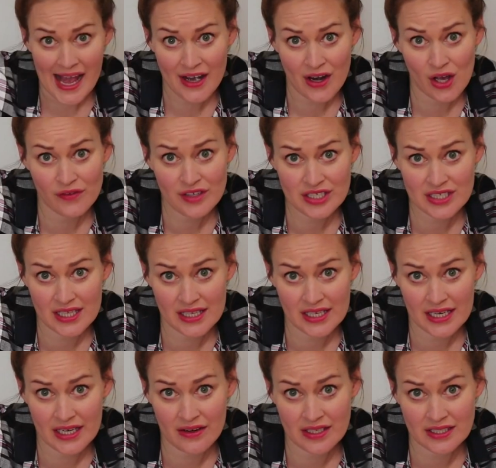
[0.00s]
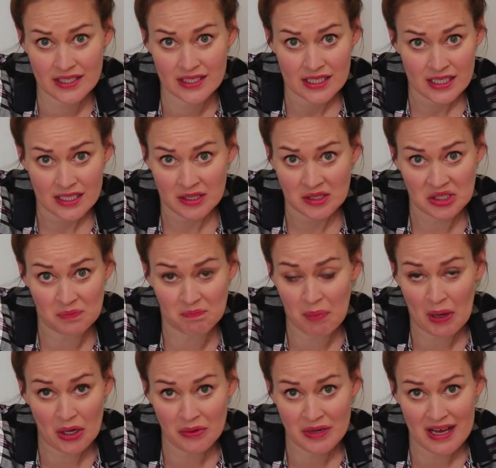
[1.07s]
head over to the nearest
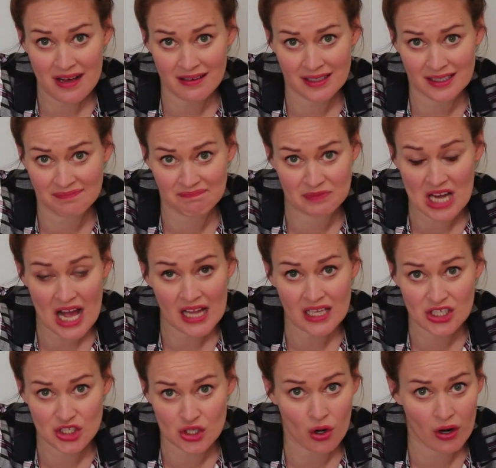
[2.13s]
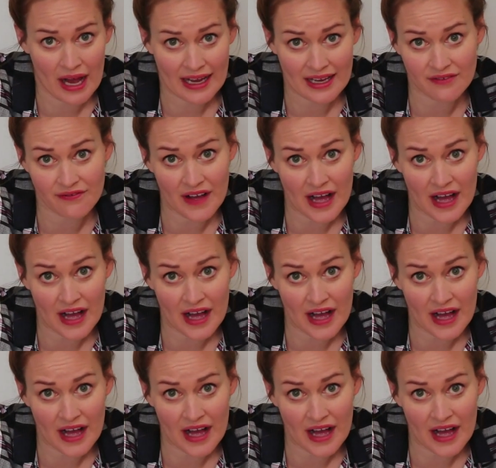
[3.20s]
podunk dollar store I can